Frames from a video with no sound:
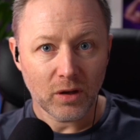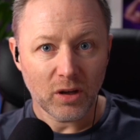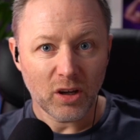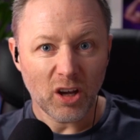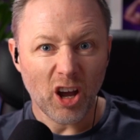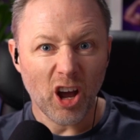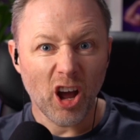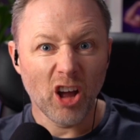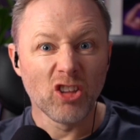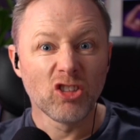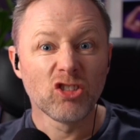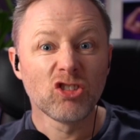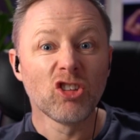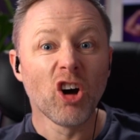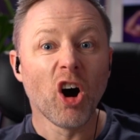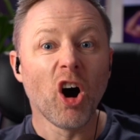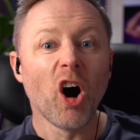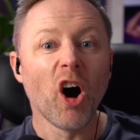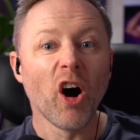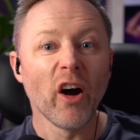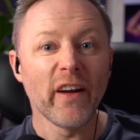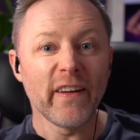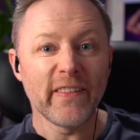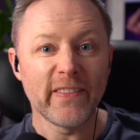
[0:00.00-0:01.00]
and
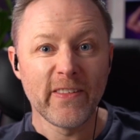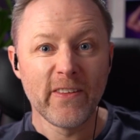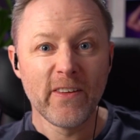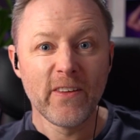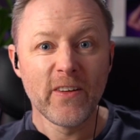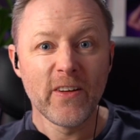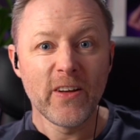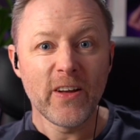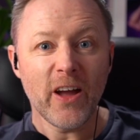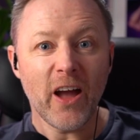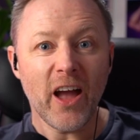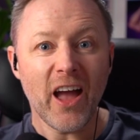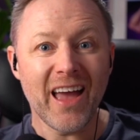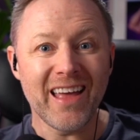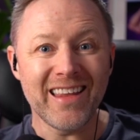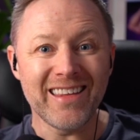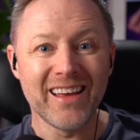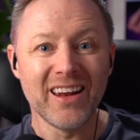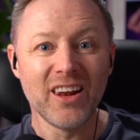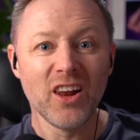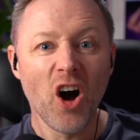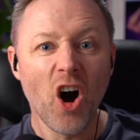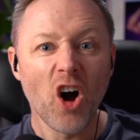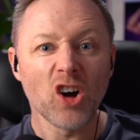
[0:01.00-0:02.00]
died at
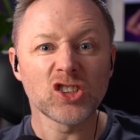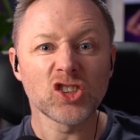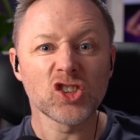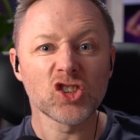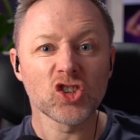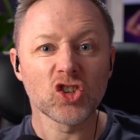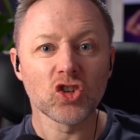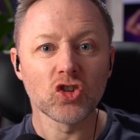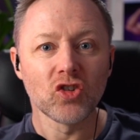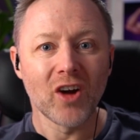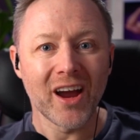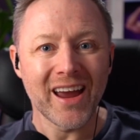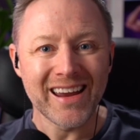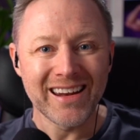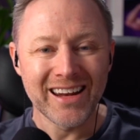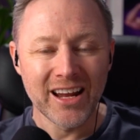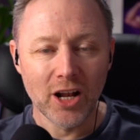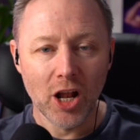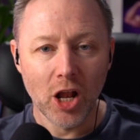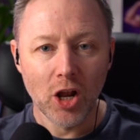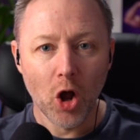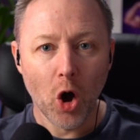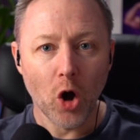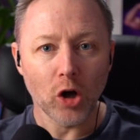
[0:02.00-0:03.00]
the last screening
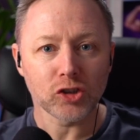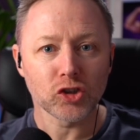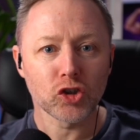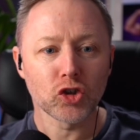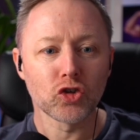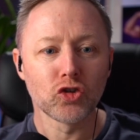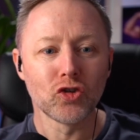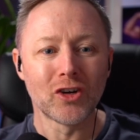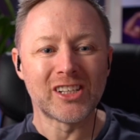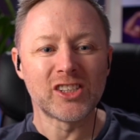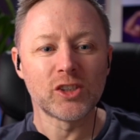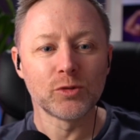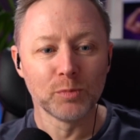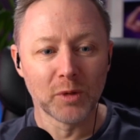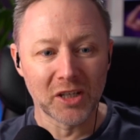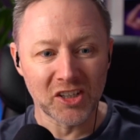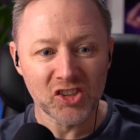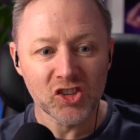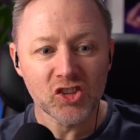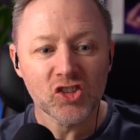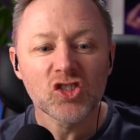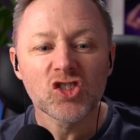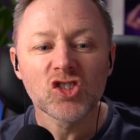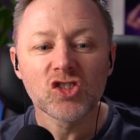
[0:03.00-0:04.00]
of Last
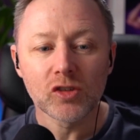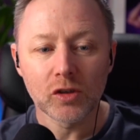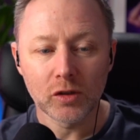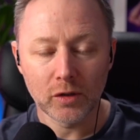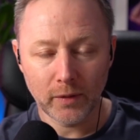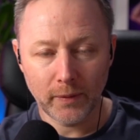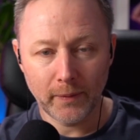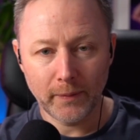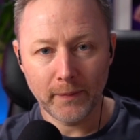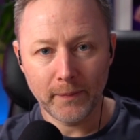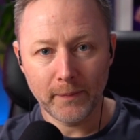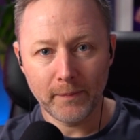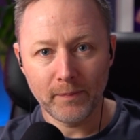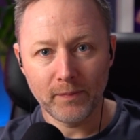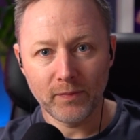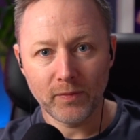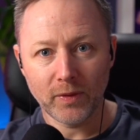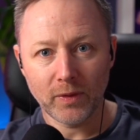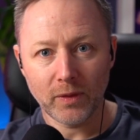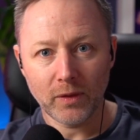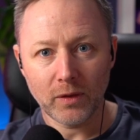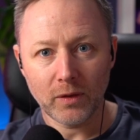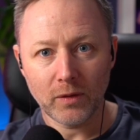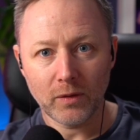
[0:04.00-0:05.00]
Christmas
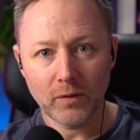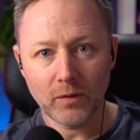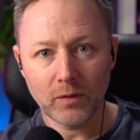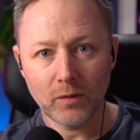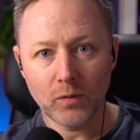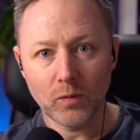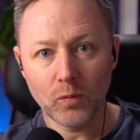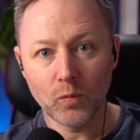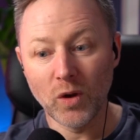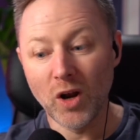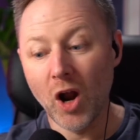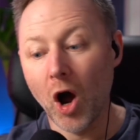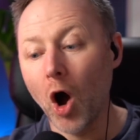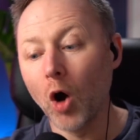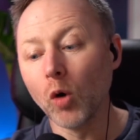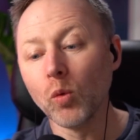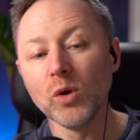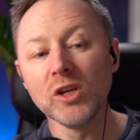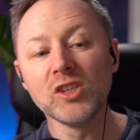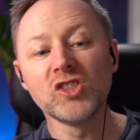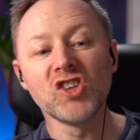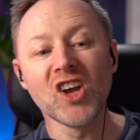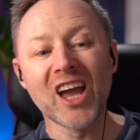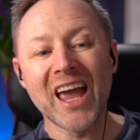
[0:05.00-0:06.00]
when I
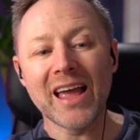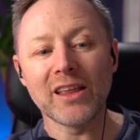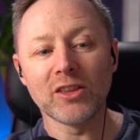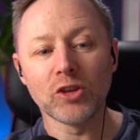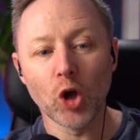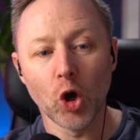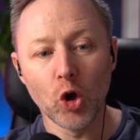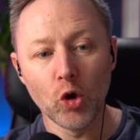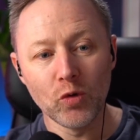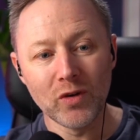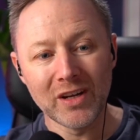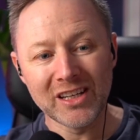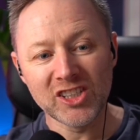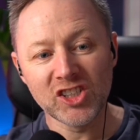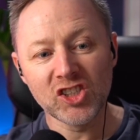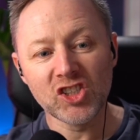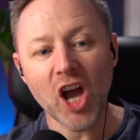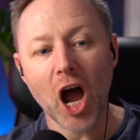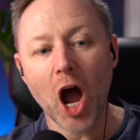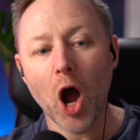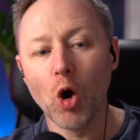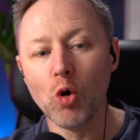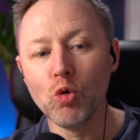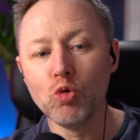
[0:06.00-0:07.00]
was there doing a
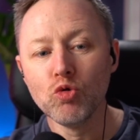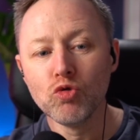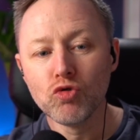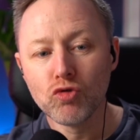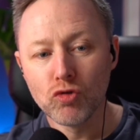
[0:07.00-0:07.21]
show.